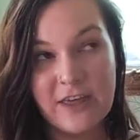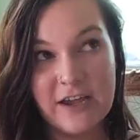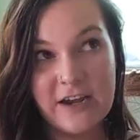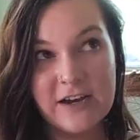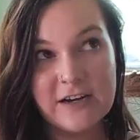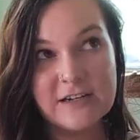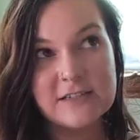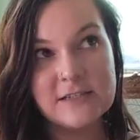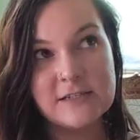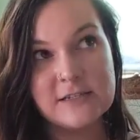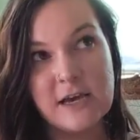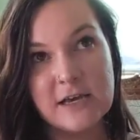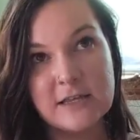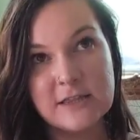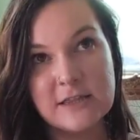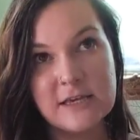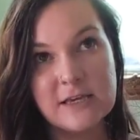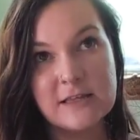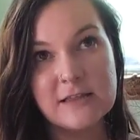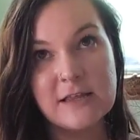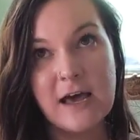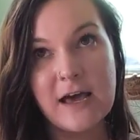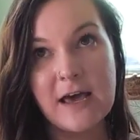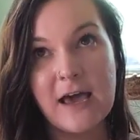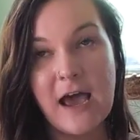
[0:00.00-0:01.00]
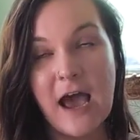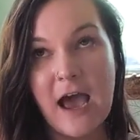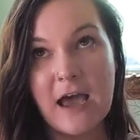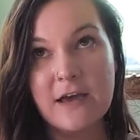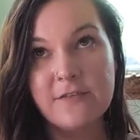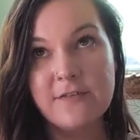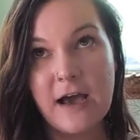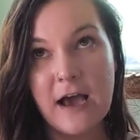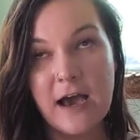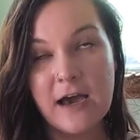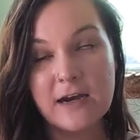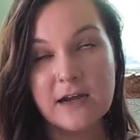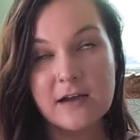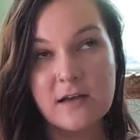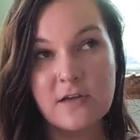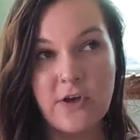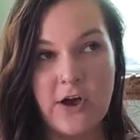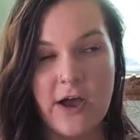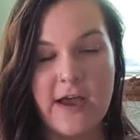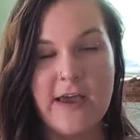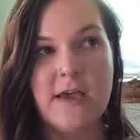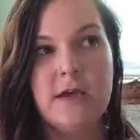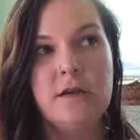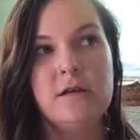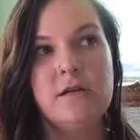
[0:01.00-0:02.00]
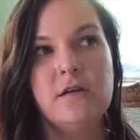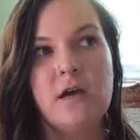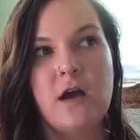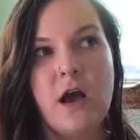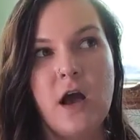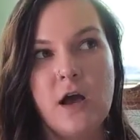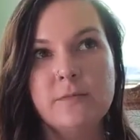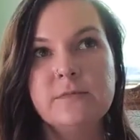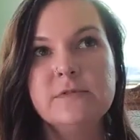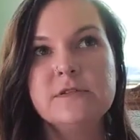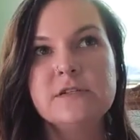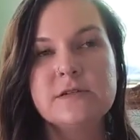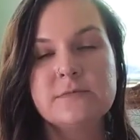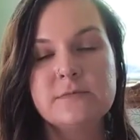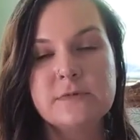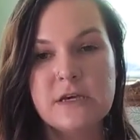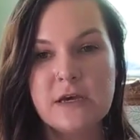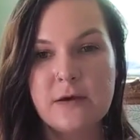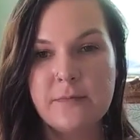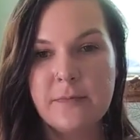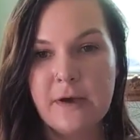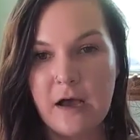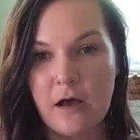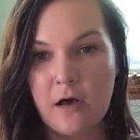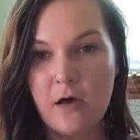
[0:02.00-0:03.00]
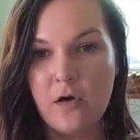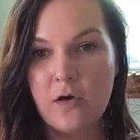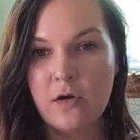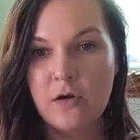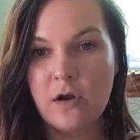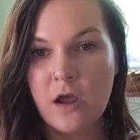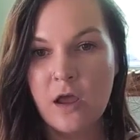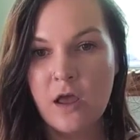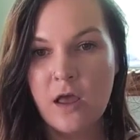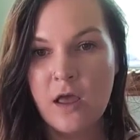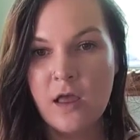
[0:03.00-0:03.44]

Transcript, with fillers: There's nothing that I've had a client come to me about